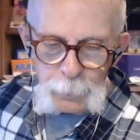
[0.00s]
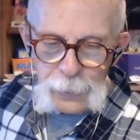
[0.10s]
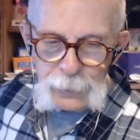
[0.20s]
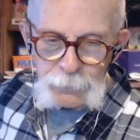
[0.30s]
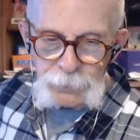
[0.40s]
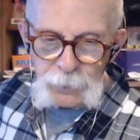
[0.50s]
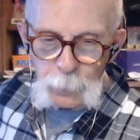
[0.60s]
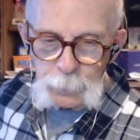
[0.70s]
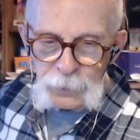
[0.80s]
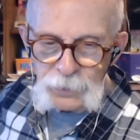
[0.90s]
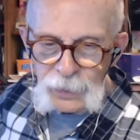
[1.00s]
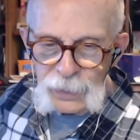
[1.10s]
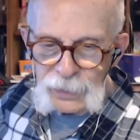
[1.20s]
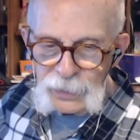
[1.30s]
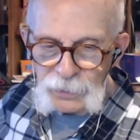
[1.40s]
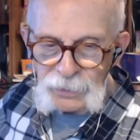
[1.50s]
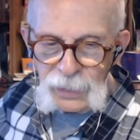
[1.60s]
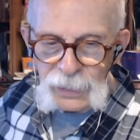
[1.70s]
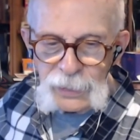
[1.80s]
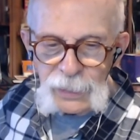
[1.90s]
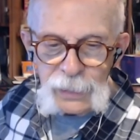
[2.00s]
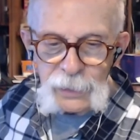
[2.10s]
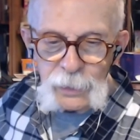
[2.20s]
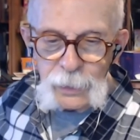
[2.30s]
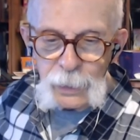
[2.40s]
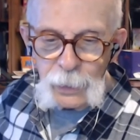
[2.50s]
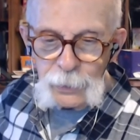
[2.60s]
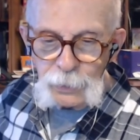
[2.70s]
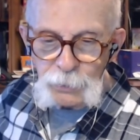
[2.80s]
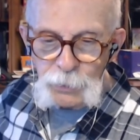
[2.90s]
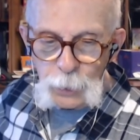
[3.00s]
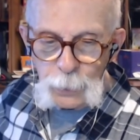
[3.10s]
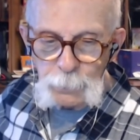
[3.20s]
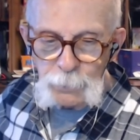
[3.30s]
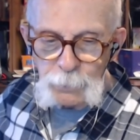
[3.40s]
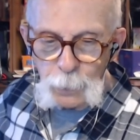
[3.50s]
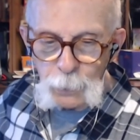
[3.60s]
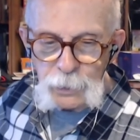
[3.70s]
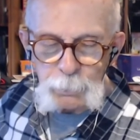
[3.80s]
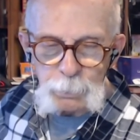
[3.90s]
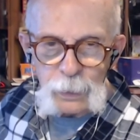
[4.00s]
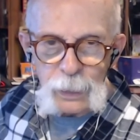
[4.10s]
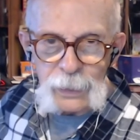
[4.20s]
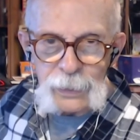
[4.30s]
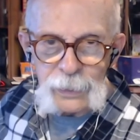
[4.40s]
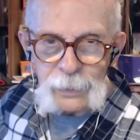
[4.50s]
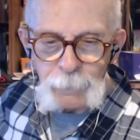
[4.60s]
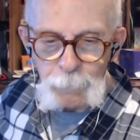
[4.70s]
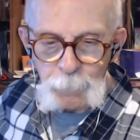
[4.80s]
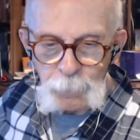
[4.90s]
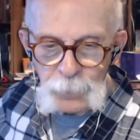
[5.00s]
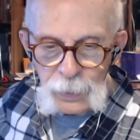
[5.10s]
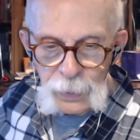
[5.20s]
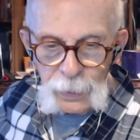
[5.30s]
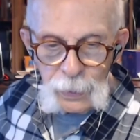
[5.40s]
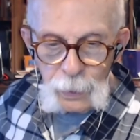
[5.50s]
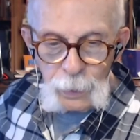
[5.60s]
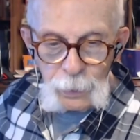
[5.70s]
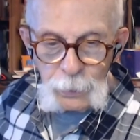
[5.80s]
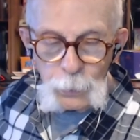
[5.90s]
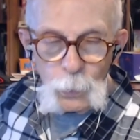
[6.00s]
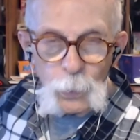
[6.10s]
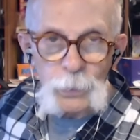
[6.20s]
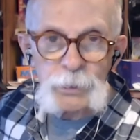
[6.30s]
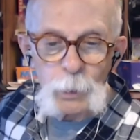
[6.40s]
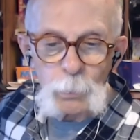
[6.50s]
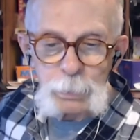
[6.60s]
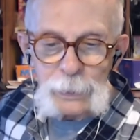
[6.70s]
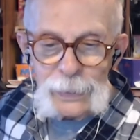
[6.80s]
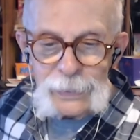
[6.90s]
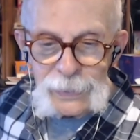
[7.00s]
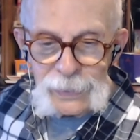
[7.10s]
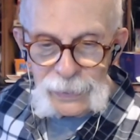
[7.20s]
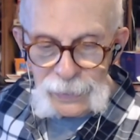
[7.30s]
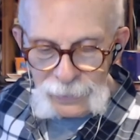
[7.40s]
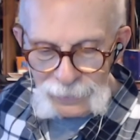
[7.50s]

microscope, the scientist said, not only are these germs multiplying, they're also blanking.